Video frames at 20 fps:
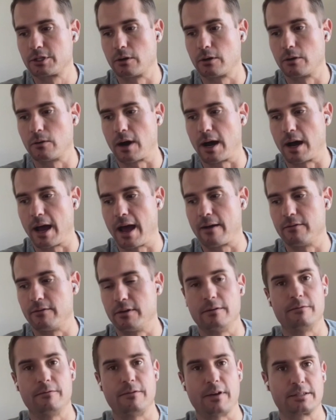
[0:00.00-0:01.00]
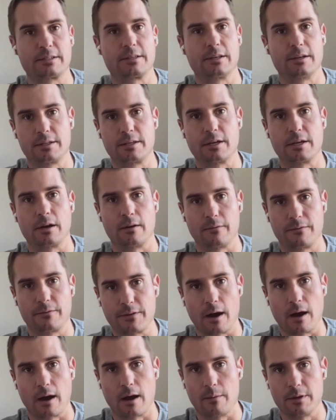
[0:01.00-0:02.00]
So I haven't invested a ton
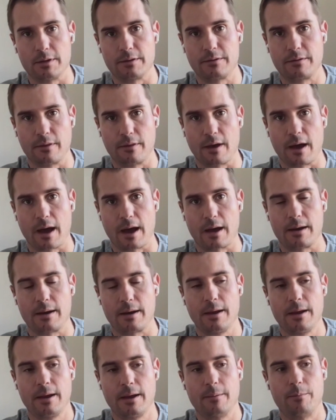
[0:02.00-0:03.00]
of time into that,